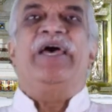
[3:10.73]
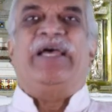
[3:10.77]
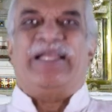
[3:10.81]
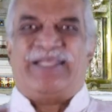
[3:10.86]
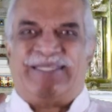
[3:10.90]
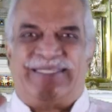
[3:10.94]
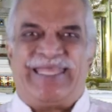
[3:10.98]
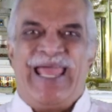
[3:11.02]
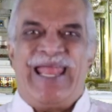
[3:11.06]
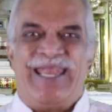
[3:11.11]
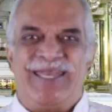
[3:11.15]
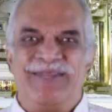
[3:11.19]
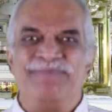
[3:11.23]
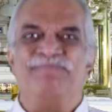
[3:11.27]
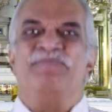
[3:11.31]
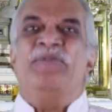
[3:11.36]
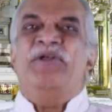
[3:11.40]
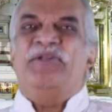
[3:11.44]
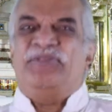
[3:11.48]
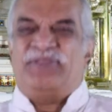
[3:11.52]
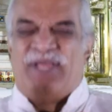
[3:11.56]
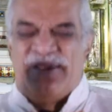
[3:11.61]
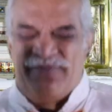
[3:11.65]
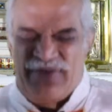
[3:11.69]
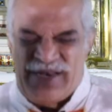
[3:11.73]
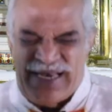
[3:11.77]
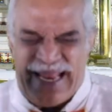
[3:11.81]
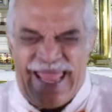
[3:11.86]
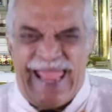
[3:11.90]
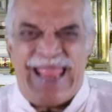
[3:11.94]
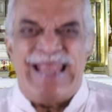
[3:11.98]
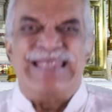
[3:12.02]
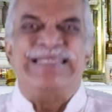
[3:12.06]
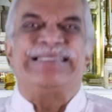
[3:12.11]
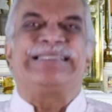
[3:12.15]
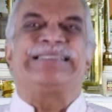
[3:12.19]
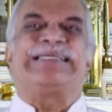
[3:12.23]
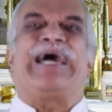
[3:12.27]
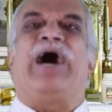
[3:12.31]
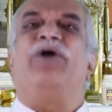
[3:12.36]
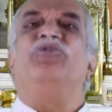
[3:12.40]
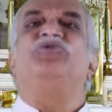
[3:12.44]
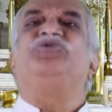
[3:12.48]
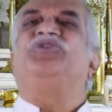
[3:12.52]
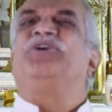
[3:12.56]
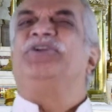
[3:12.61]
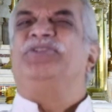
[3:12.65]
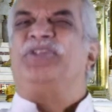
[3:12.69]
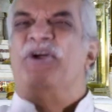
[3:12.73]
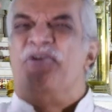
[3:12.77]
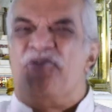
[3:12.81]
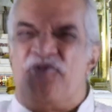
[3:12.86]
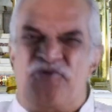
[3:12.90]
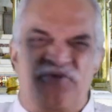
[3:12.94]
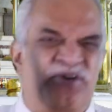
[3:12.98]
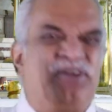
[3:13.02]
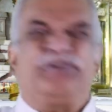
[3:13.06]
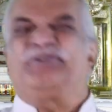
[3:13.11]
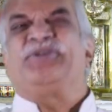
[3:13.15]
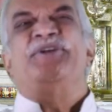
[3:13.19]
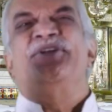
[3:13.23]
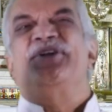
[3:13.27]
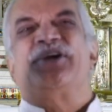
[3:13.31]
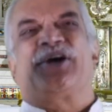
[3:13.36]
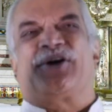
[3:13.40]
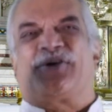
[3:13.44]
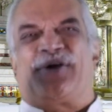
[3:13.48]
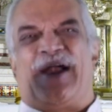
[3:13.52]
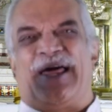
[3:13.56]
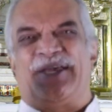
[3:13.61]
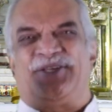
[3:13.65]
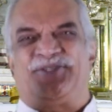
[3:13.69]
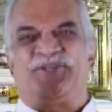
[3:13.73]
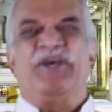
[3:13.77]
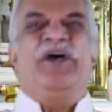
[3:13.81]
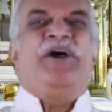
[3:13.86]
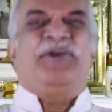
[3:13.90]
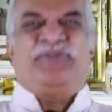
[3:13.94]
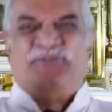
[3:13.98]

then they will encounter the risen Christ,